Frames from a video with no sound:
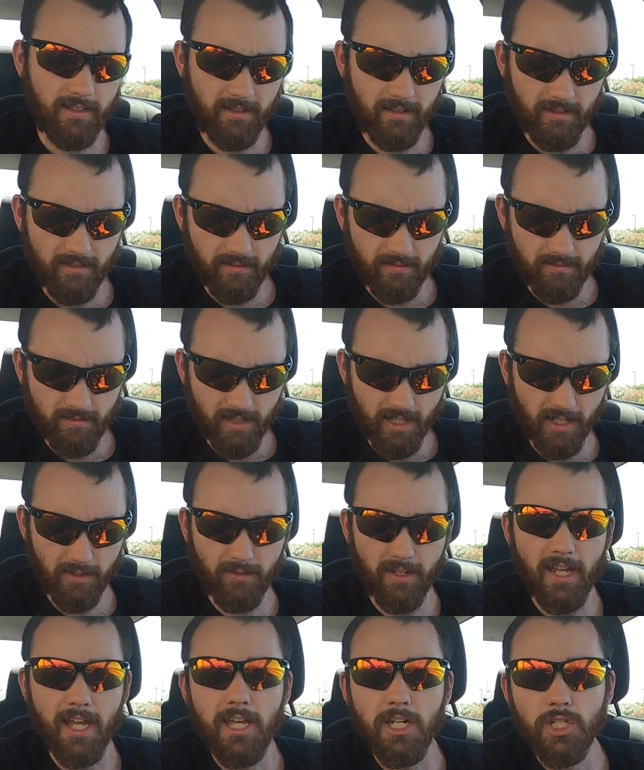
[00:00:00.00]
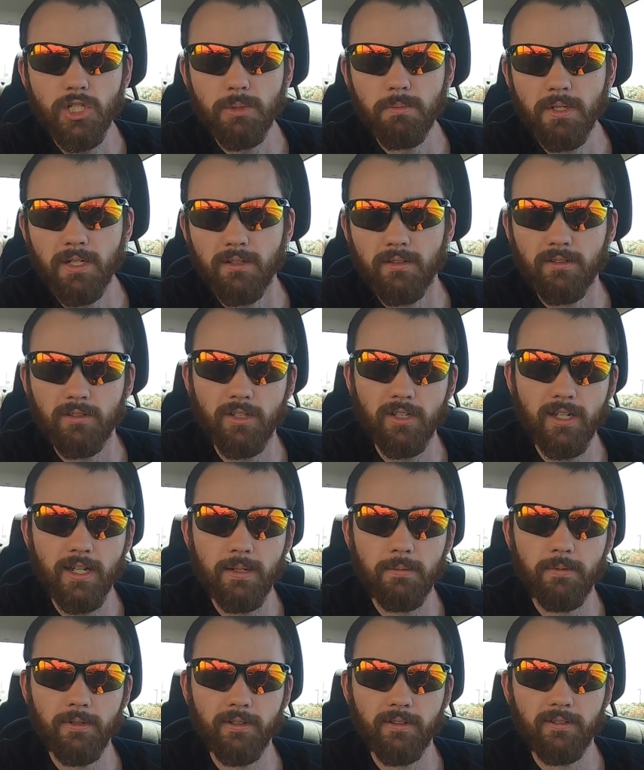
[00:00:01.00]
Uh, kind of a henchman to
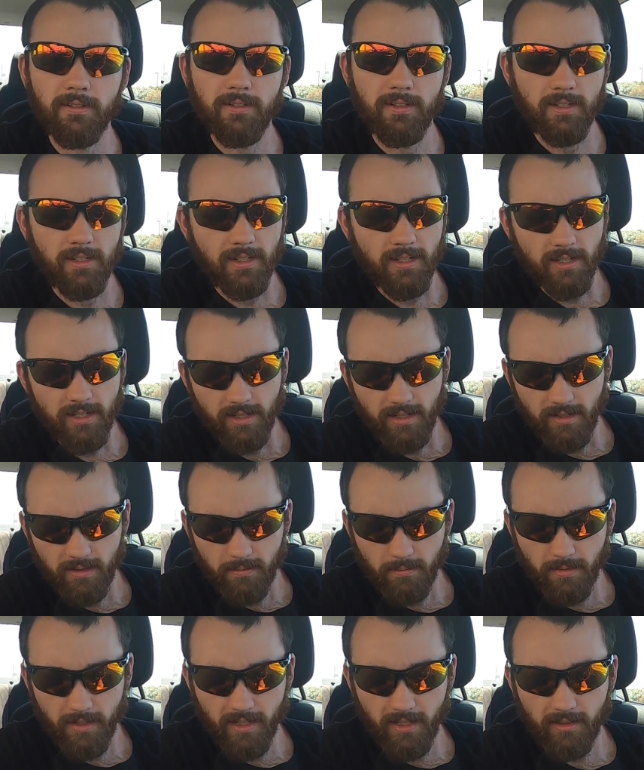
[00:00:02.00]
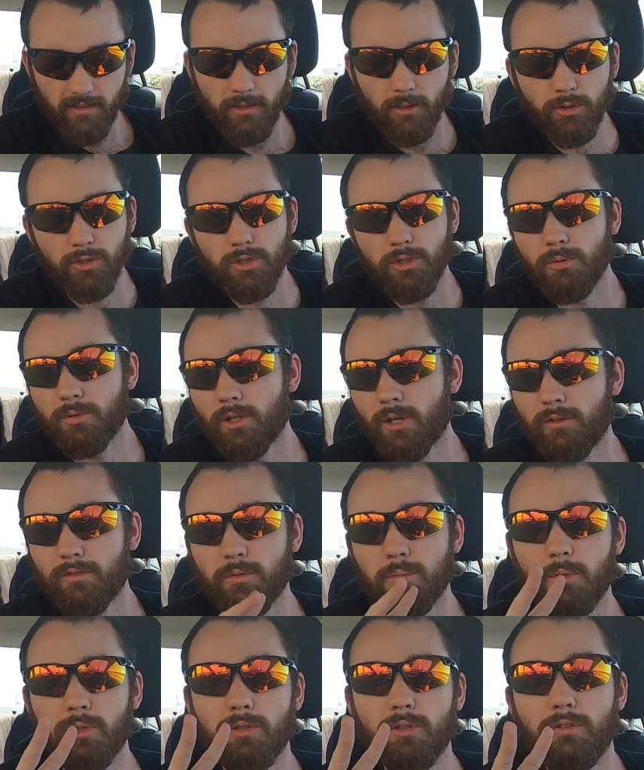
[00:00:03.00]
Gabriel. But yeah, those two were the
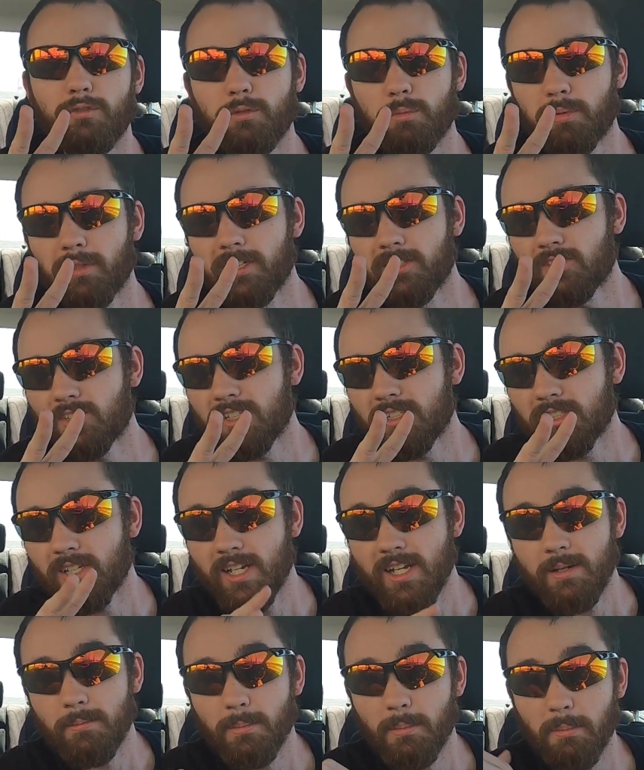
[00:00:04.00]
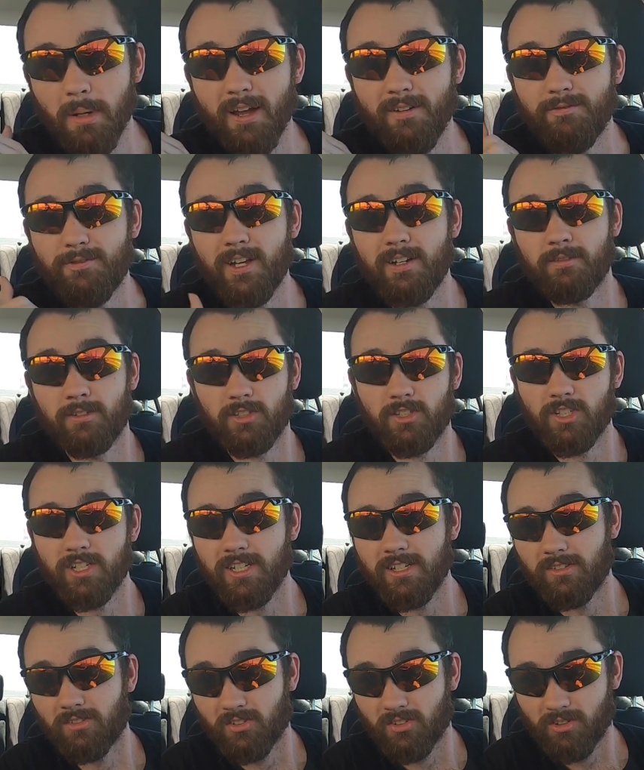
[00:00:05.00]
over, overplayed scenes. My favorite
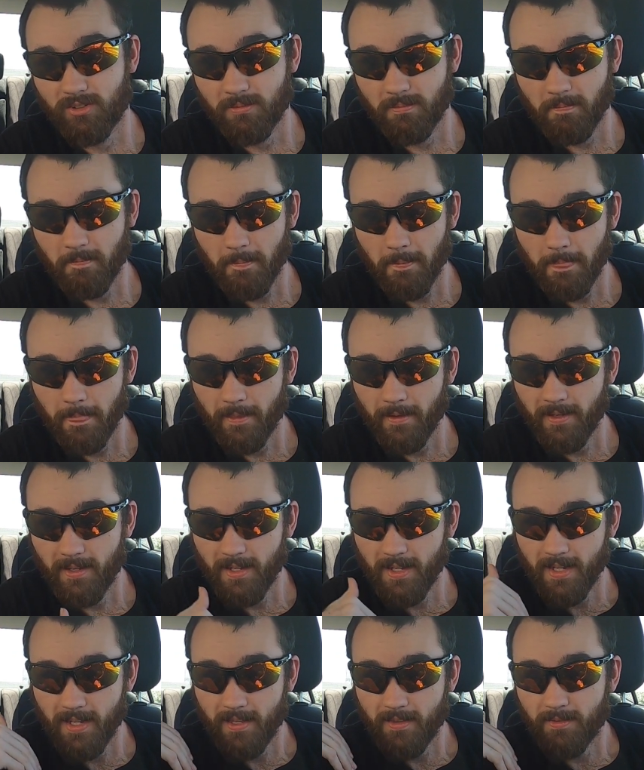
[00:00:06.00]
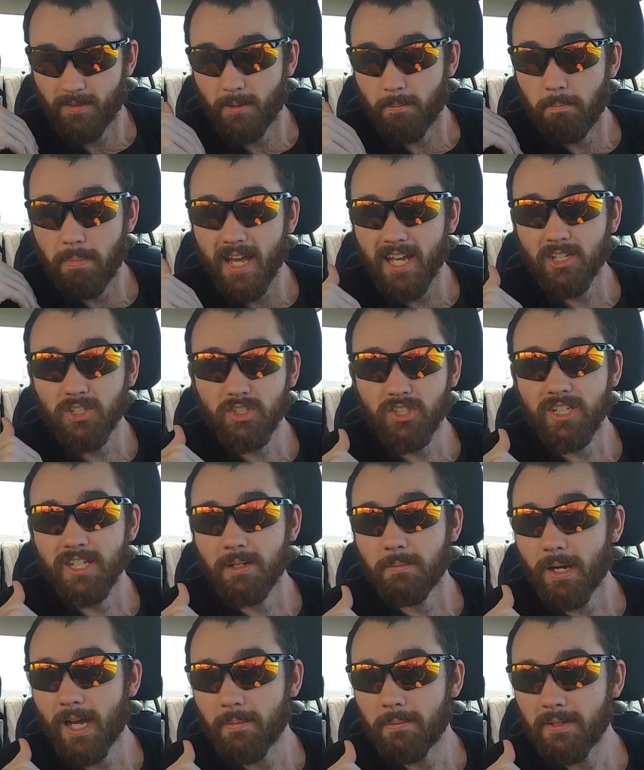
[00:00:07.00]
scenes. The best
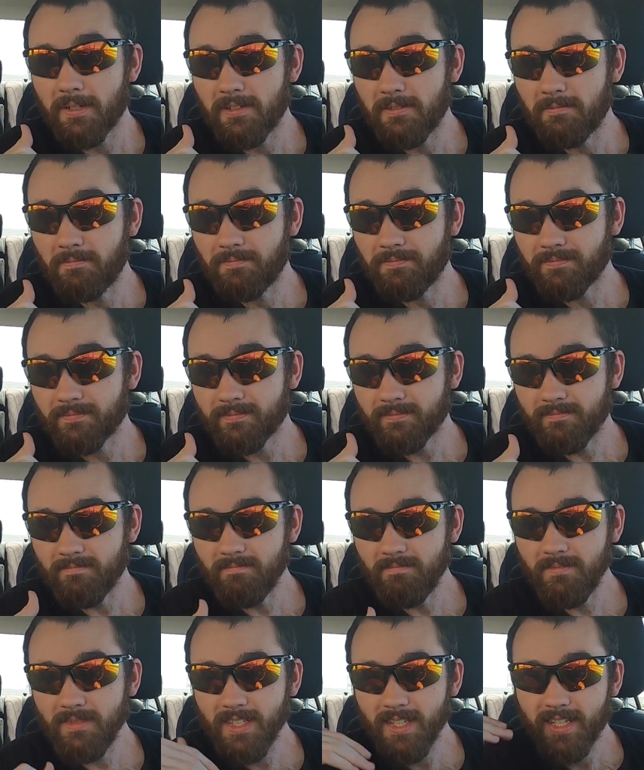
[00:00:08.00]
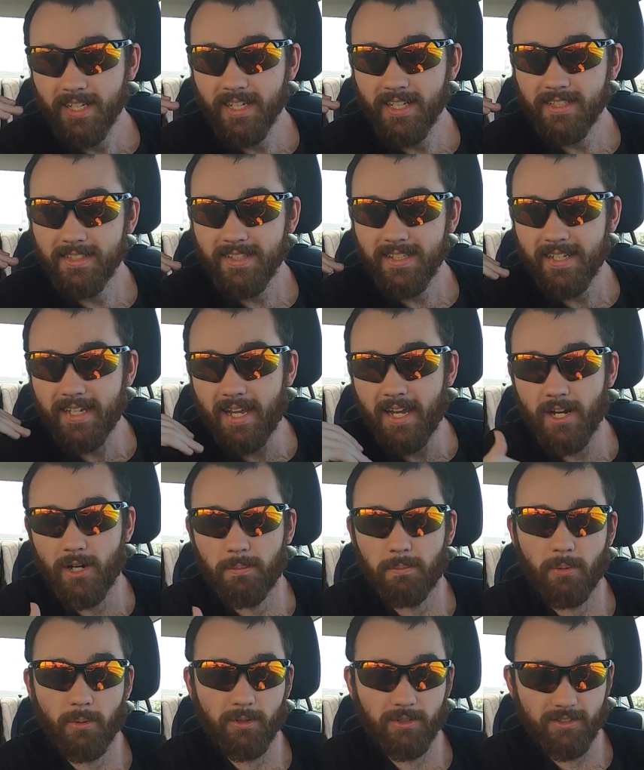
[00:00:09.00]
scene, in my opinion, is the
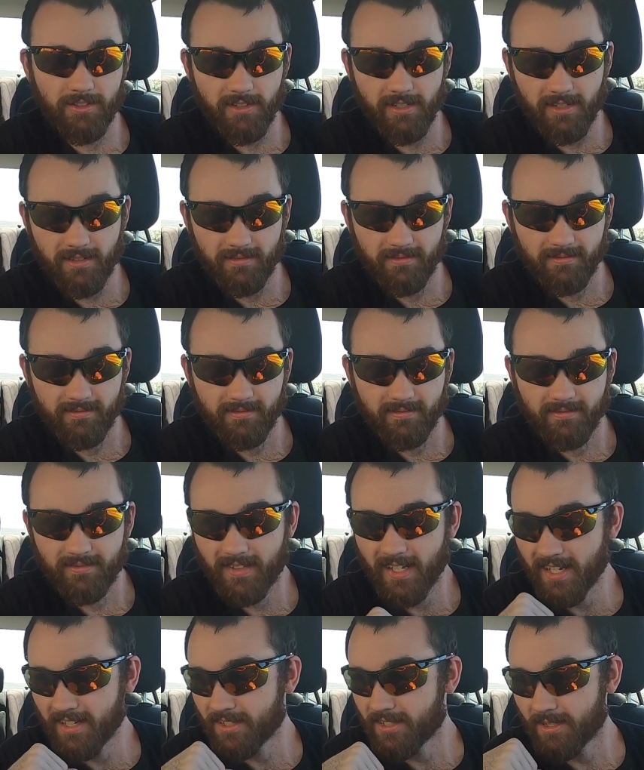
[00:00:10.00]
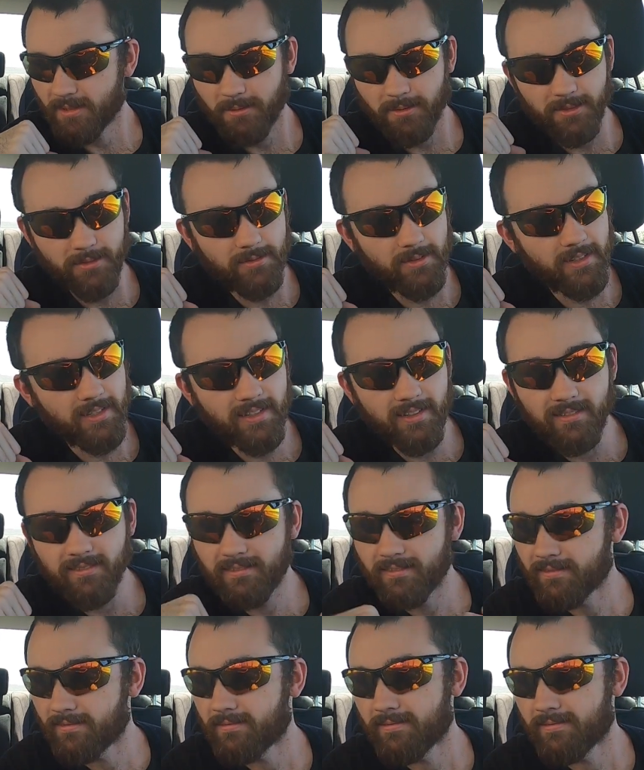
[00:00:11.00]
airport scene. That shit was freaking...